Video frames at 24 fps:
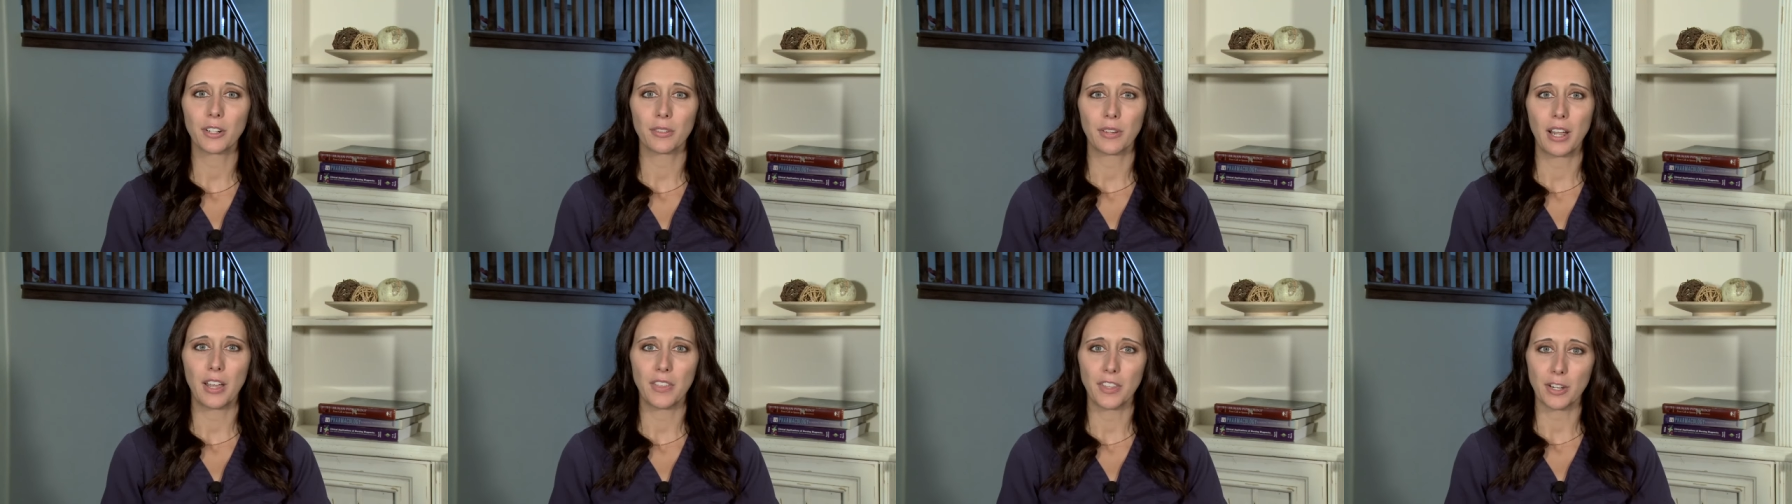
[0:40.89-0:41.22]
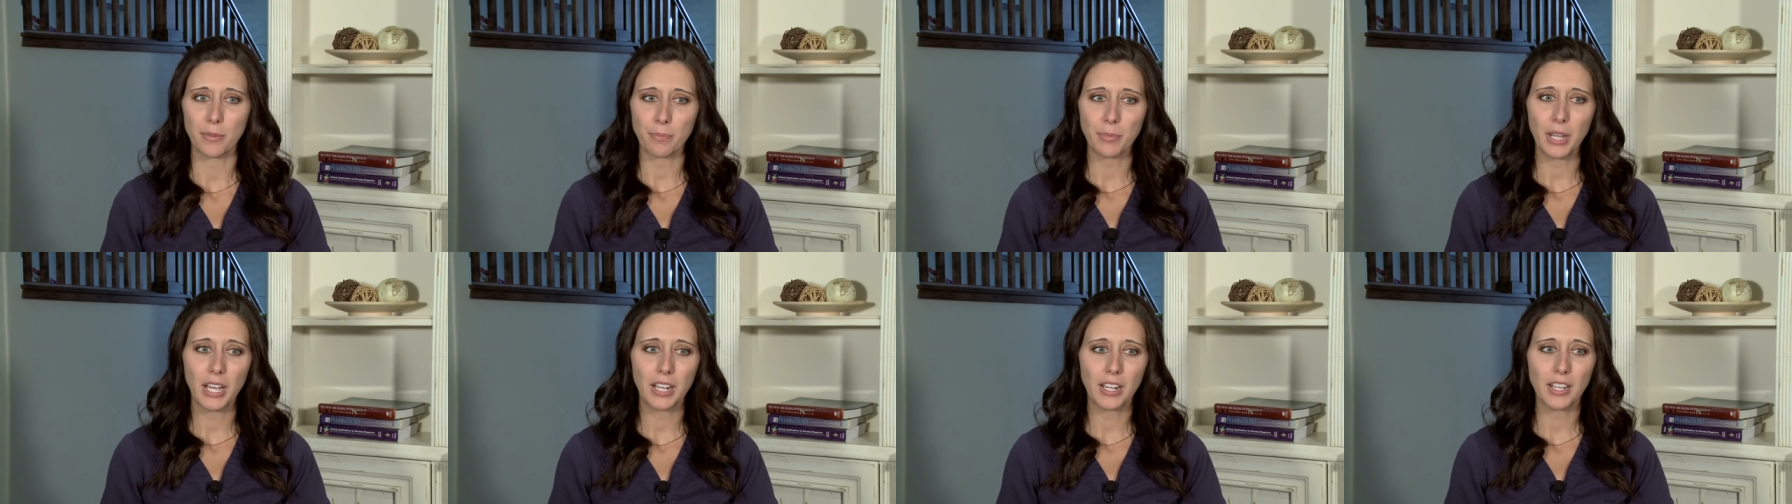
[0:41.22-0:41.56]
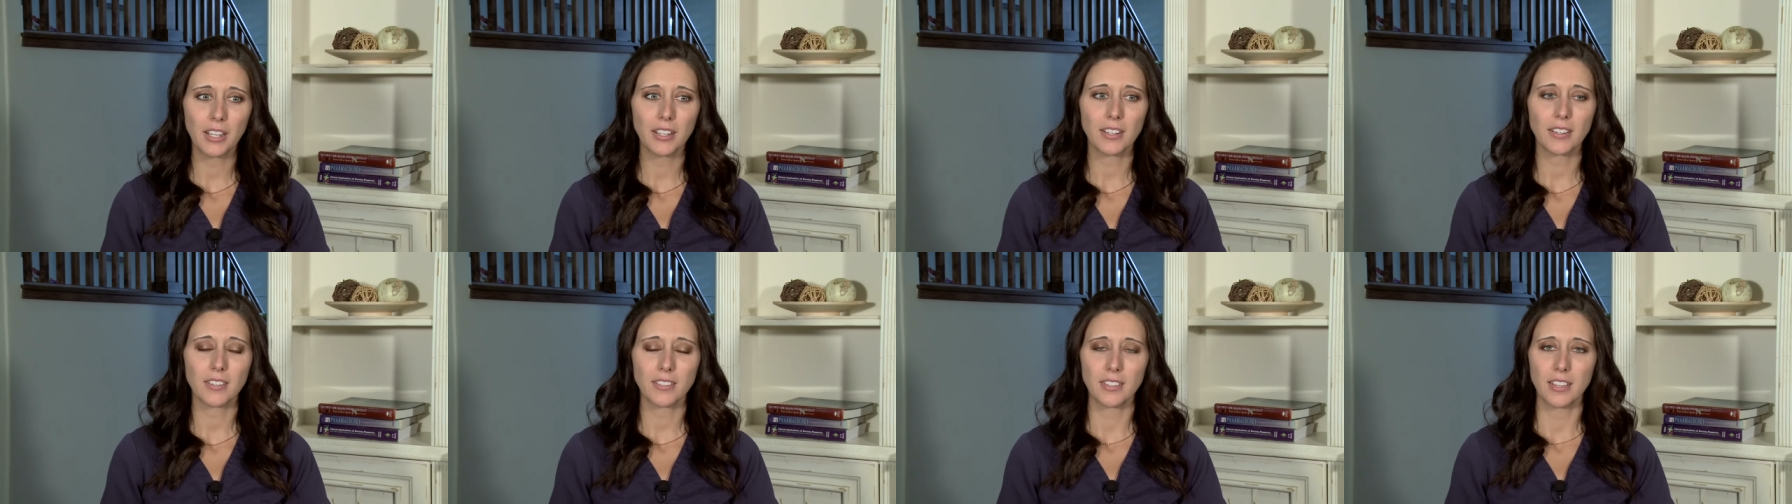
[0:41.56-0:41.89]
around their
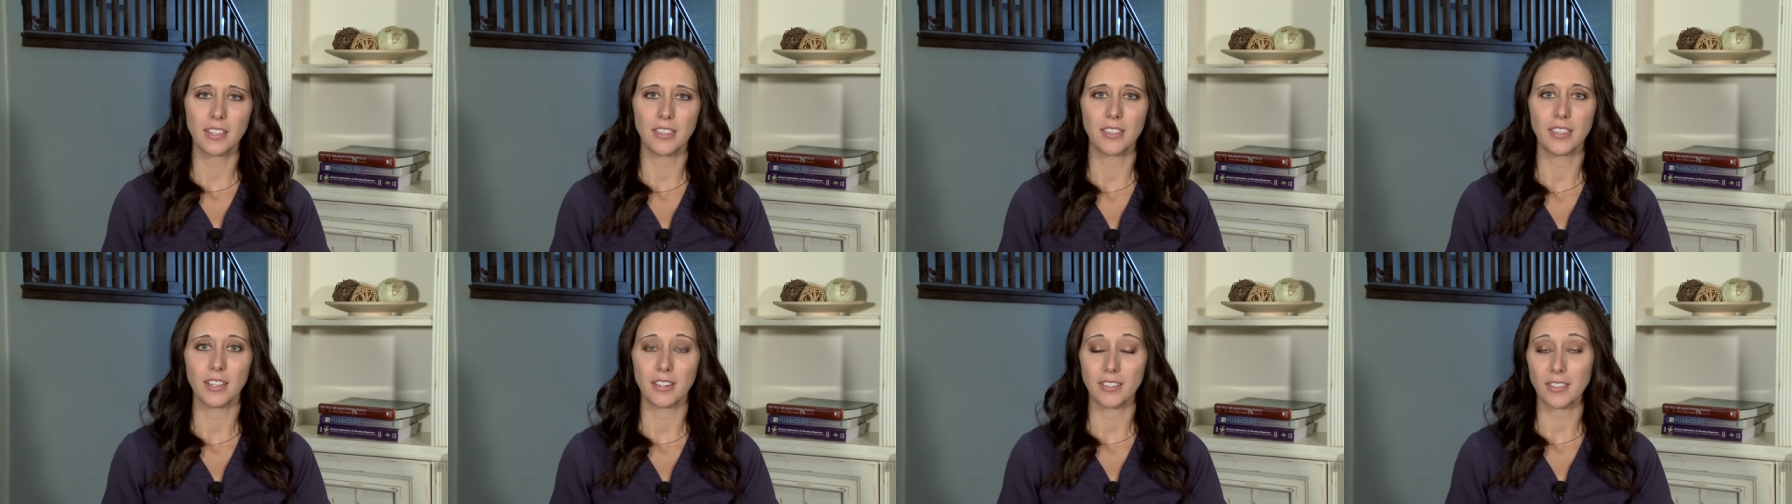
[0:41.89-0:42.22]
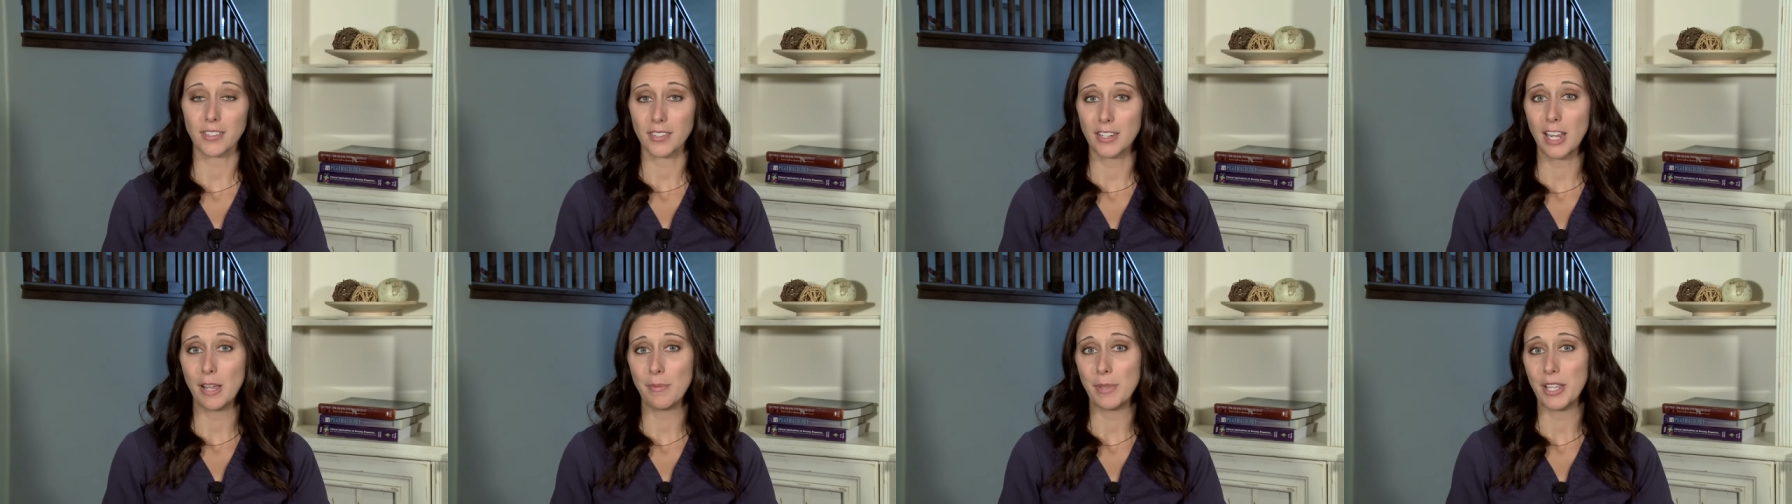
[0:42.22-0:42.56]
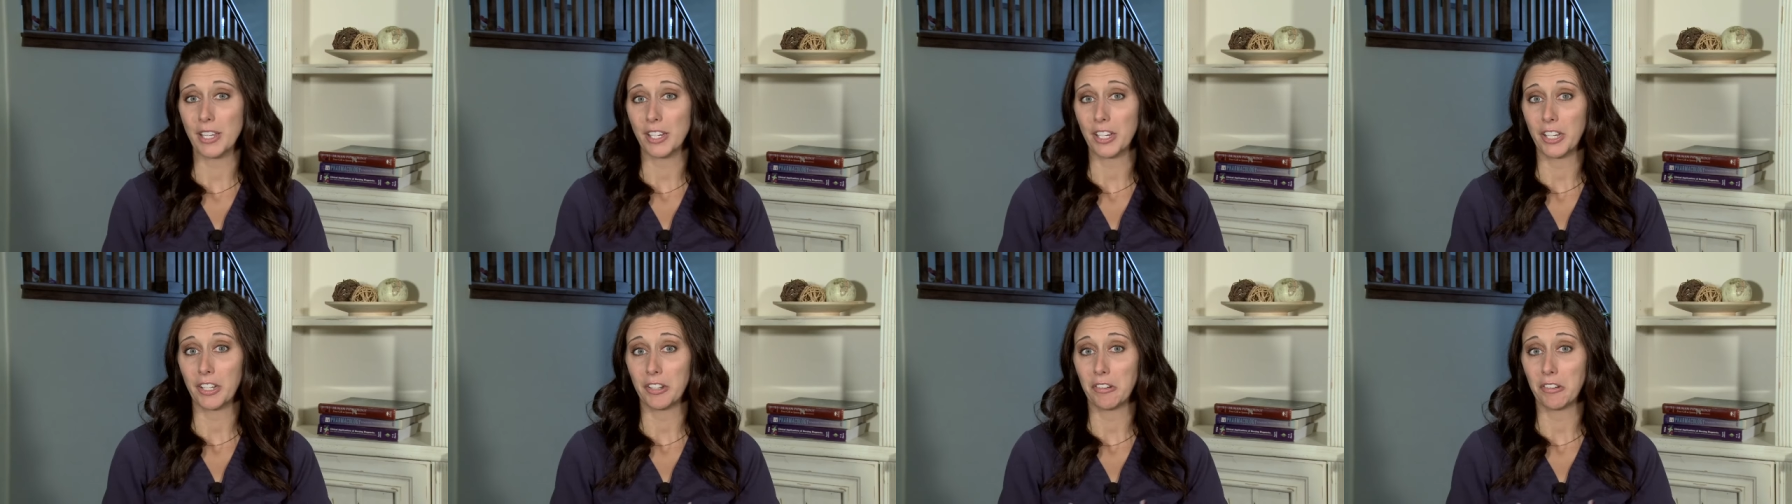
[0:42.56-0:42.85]
buttocks and their stomach.